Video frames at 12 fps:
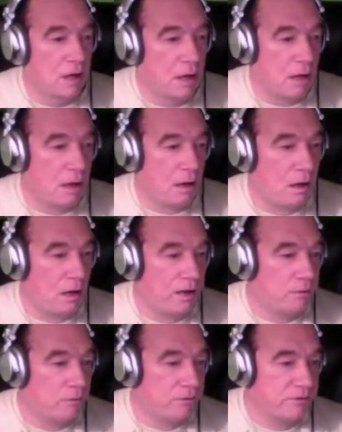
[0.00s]
I don't
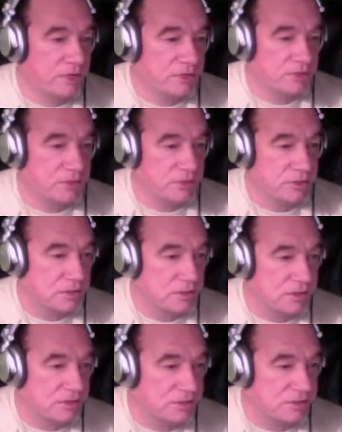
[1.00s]
think it's the
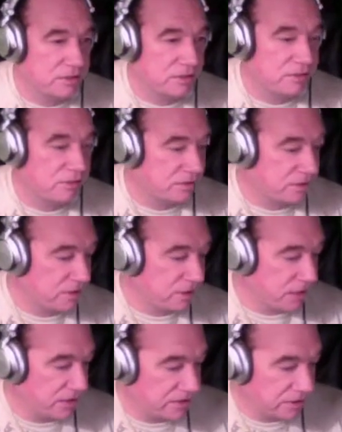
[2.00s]

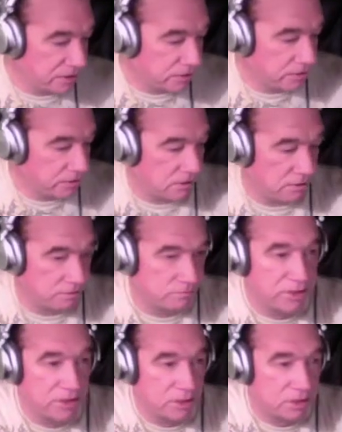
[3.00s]
idea of
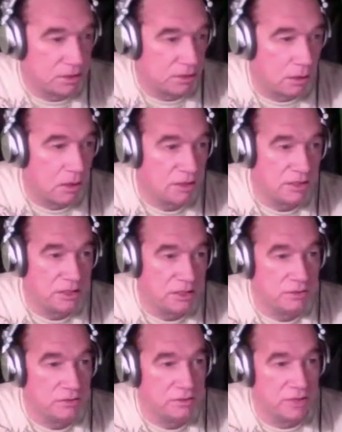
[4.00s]
being on the
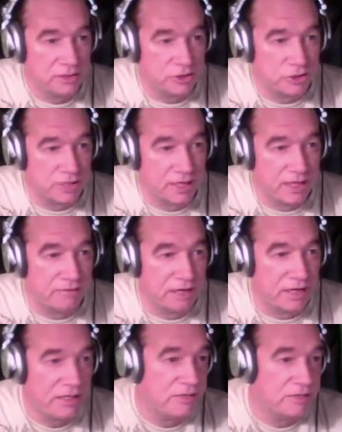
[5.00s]
internet should have
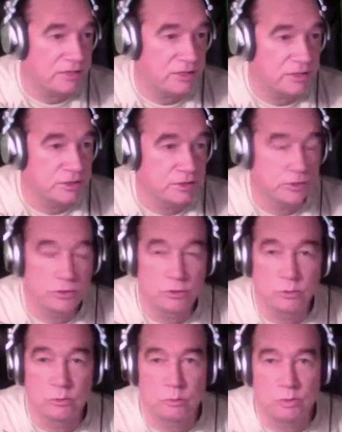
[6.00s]
anything to do
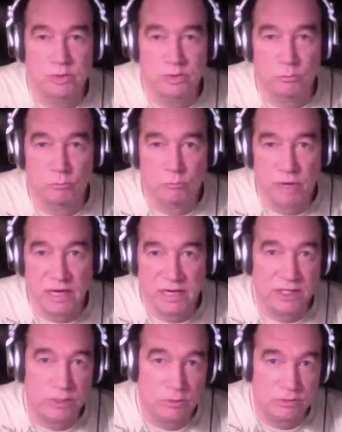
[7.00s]
with rating
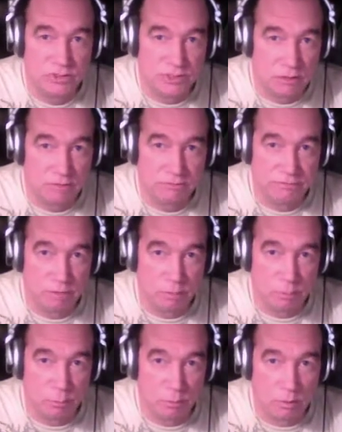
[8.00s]
yourself
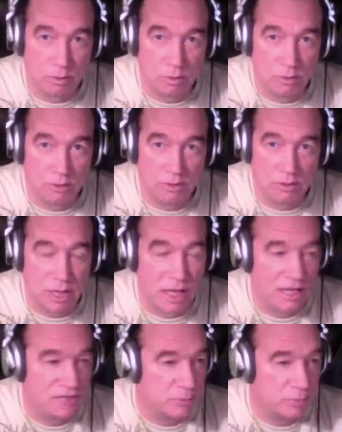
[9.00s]

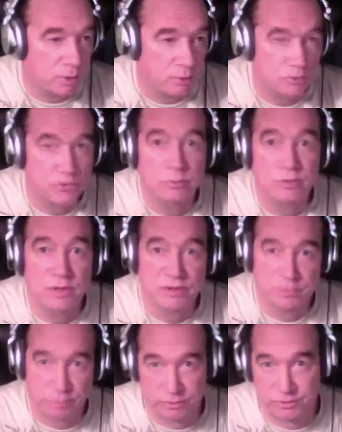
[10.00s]
as opposed to another
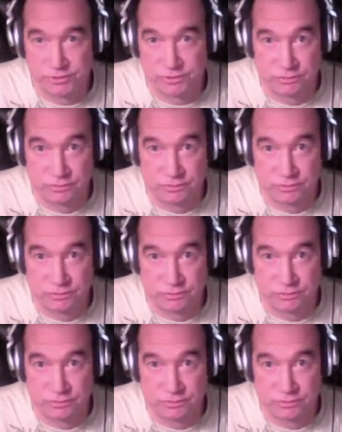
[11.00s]
person.